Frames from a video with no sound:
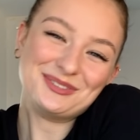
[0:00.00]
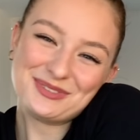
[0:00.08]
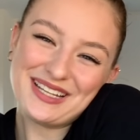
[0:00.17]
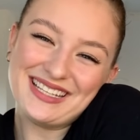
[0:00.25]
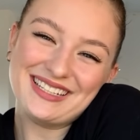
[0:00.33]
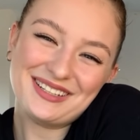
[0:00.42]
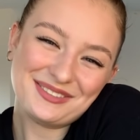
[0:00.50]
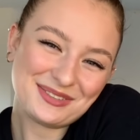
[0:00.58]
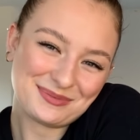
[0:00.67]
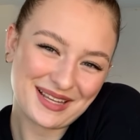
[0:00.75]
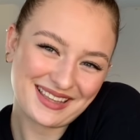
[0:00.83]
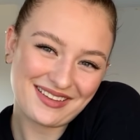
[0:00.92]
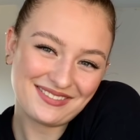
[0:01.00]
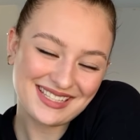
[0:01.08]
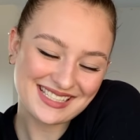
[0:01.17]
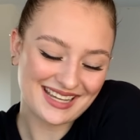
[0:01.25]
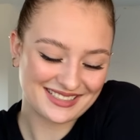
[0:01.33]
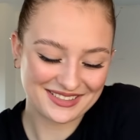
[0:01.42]
Reed, for my lovely
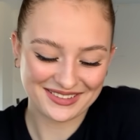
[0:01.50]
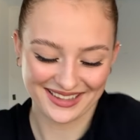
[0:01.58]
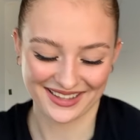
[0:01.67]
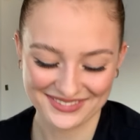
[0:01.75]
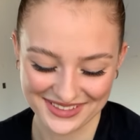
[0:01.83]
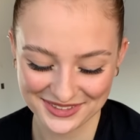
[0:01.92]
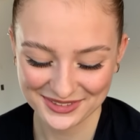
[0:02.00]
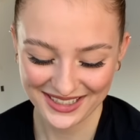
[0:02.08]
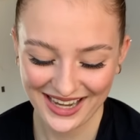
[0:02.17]
tattoo. I love you.